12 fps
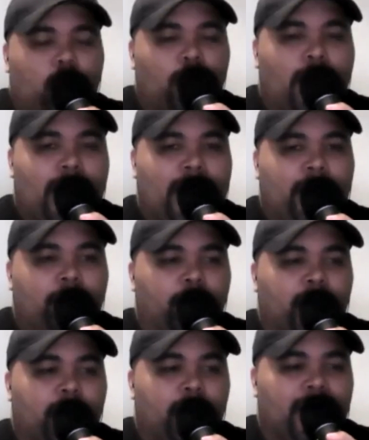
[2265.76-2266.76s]
mind
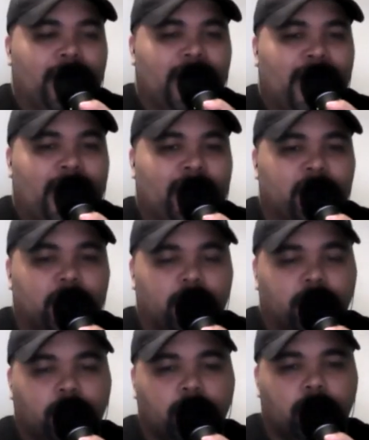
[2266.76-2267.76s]
bringing back guys
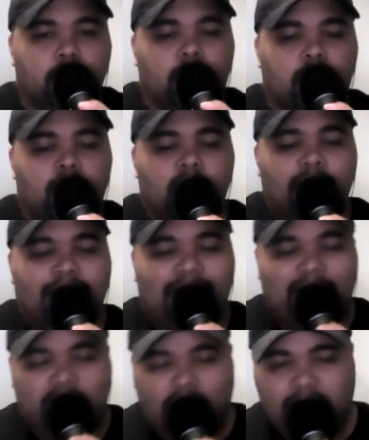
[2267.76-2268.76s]

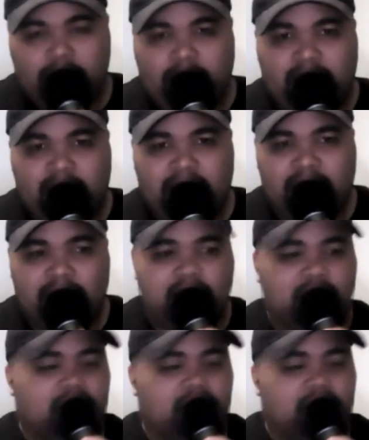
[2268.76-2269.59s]
as long as it makes sense.